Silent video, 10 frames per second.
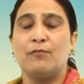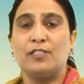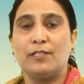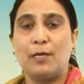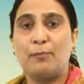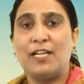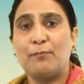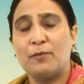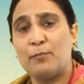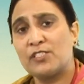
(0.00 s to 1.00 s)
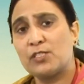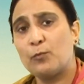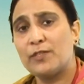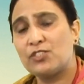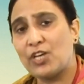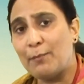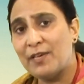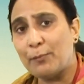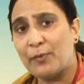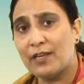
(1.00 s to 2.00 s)
with the person with
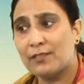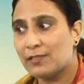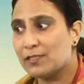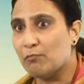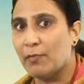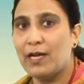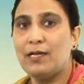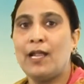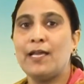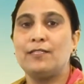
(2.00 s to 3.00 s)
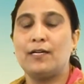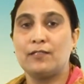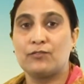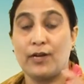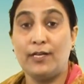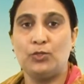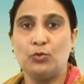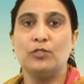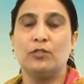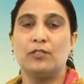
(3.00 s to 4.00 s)
shabby appearance is made like that, a threat
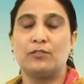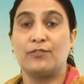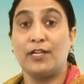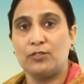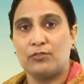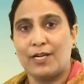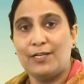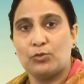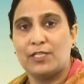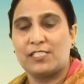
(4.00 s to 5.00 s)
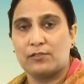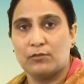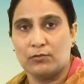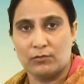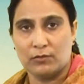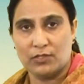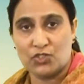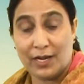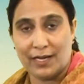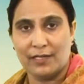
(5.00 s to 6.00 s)
to this
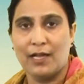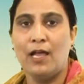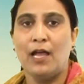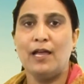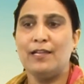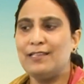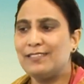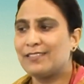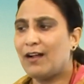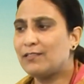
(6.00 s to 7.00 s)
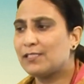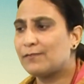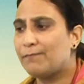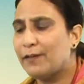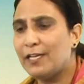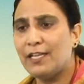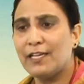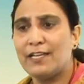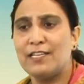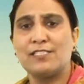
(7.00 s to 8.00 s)
child, and he starts feeling
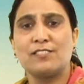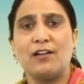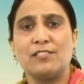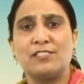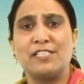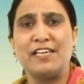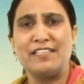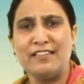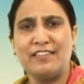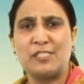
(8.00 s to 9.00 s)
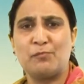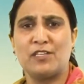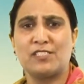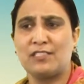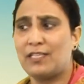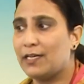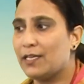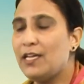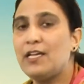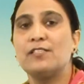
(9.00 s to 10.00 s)
and he starts taking this person that
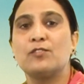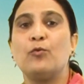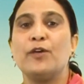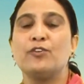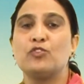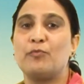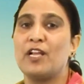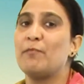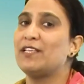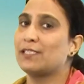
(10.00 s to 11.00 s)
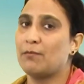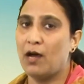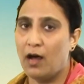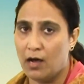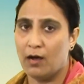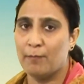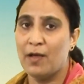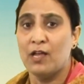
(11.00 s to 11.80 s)
he is going to bring me some harm.